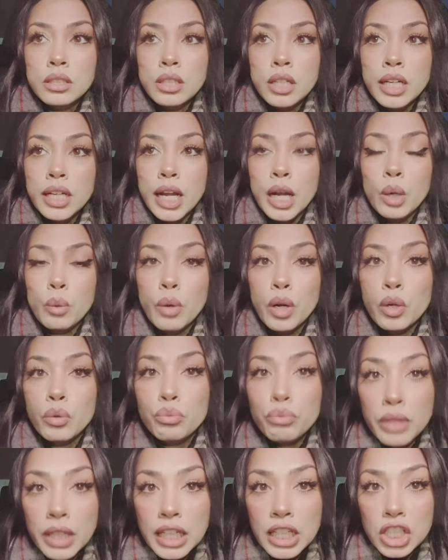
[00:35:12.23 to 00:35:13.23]
And I don't want to
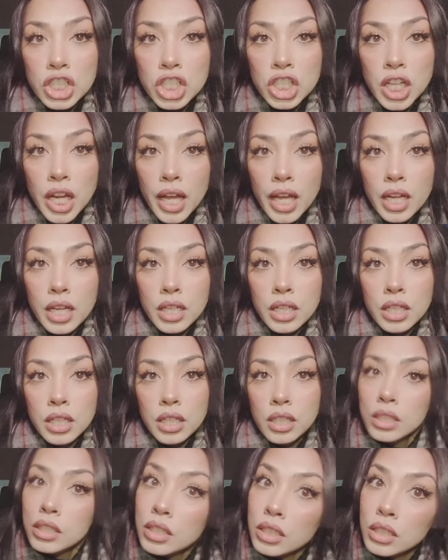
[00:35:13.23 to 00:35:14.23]
read shit.
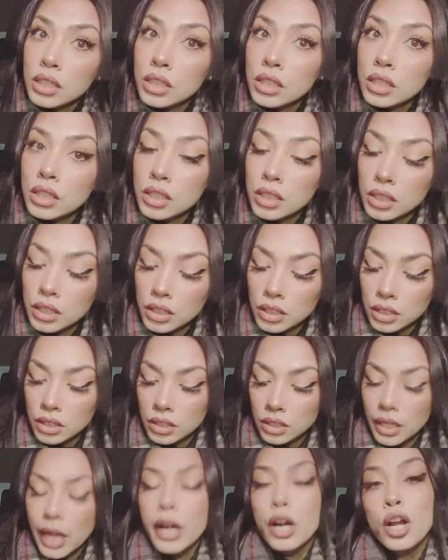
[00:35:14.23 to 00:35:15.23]

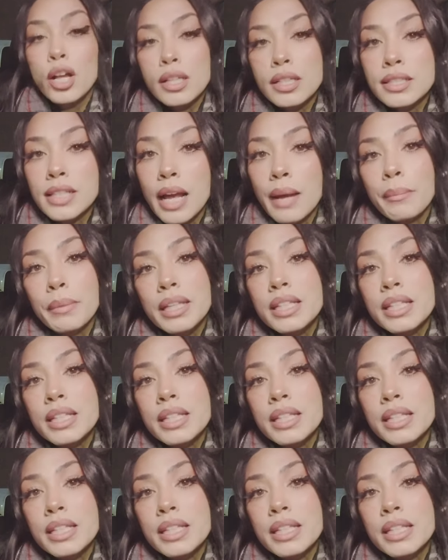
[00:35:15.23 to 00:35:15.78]
Not all the time.